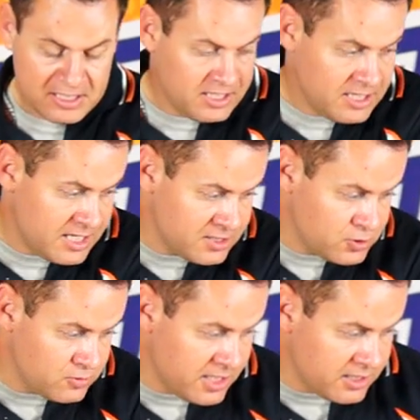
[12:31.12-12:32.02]
in and
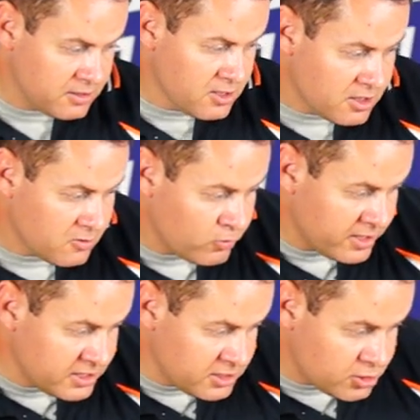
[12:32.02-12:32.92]
do that. What
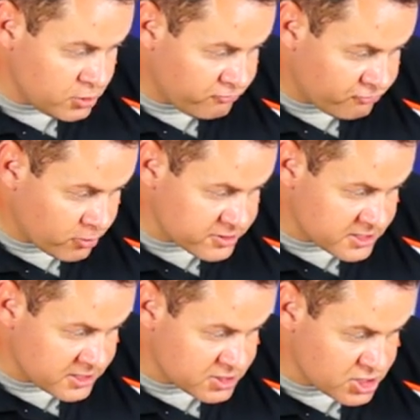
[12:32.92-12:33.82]
I need to do first is